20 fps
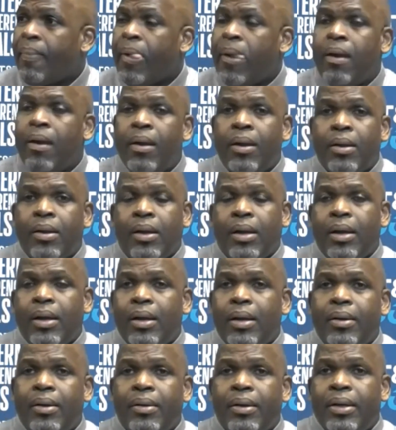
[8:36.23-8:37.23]
Uh,
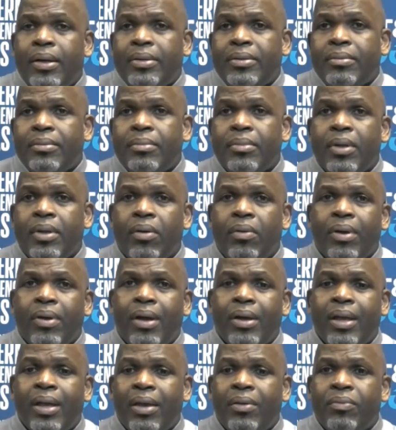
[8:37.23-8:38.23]
and, you know,
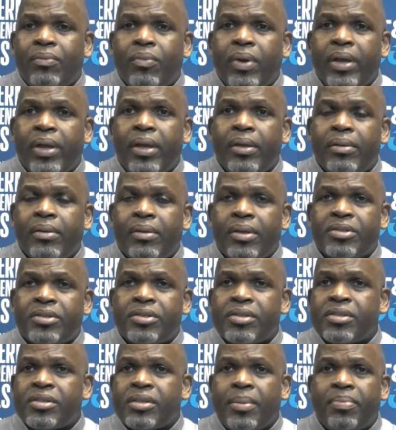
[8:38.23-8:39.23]
again, we this is
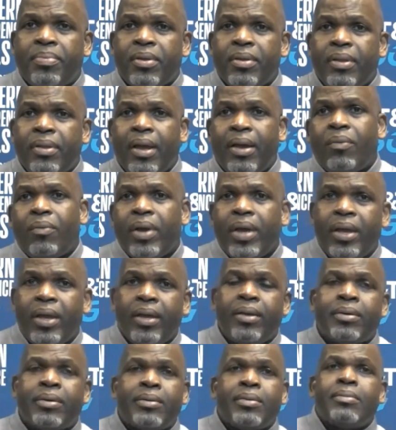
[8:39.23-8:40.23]
something that we
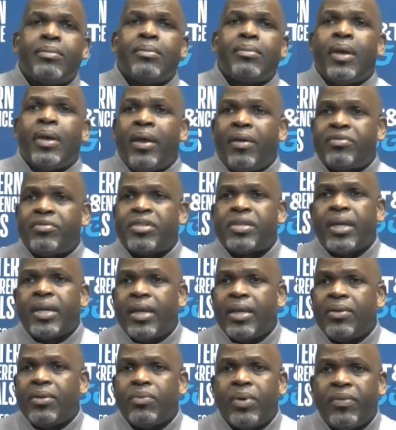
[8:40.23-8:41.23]
have seen.
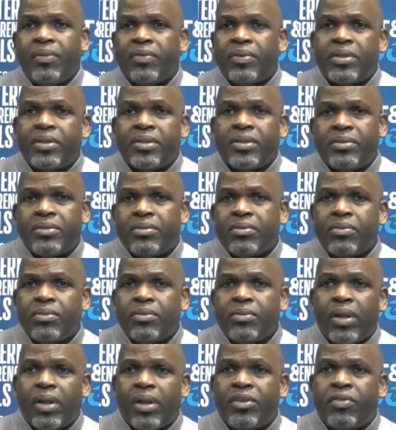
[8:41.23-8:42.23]
We've con- really
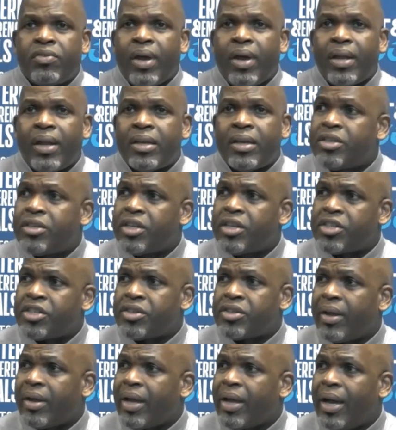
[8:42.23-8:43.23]
try to condition our
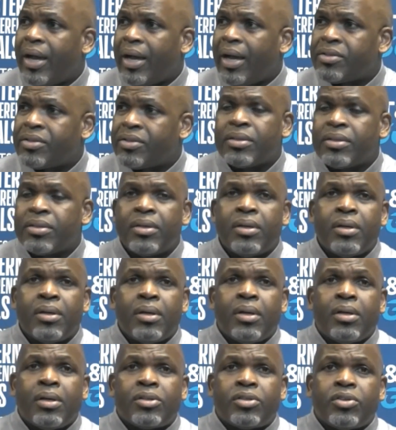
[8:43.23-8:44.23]
guys
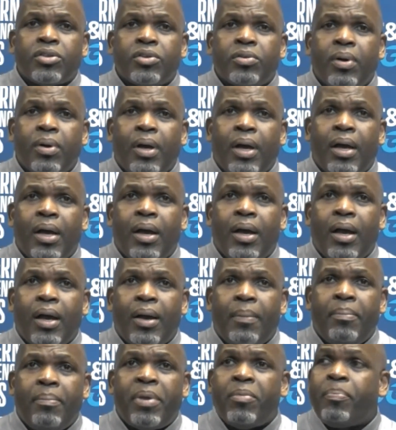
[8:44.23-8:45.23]
to uh, be
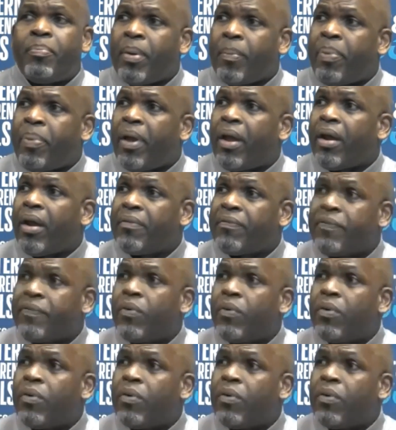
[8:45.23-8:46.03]
prepared for